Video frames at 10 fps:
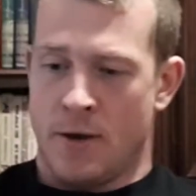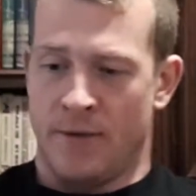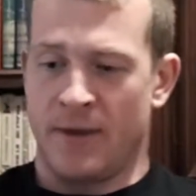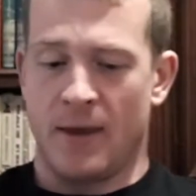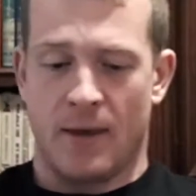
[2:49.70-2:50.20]

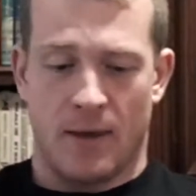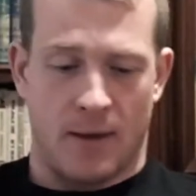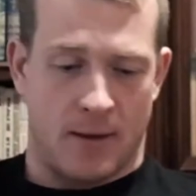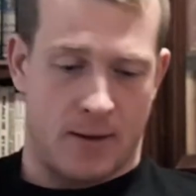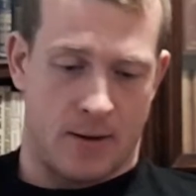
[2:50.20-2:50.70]

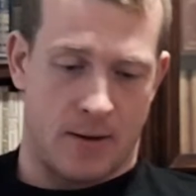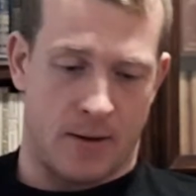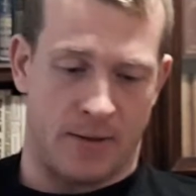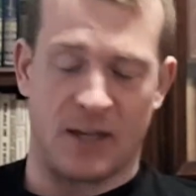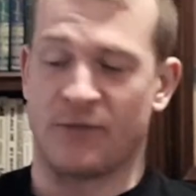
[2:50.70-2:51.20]
these
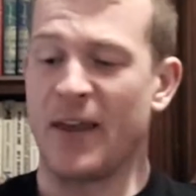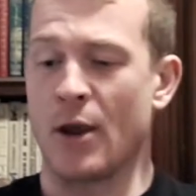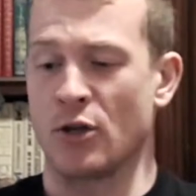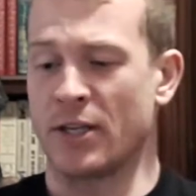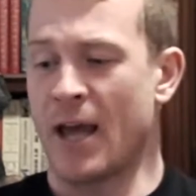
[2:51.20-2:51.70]

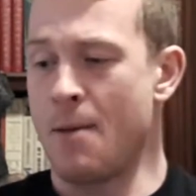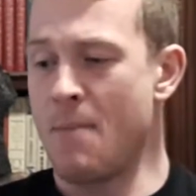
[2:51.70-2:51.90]
videos that I